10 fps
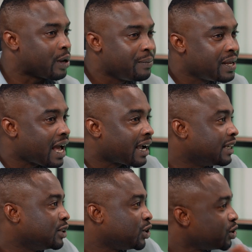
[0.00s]
you mean I
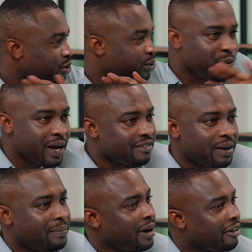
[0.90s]
can choose whatever
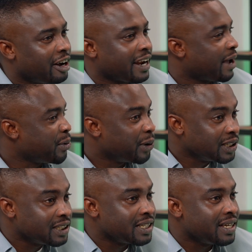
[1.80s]
background I want?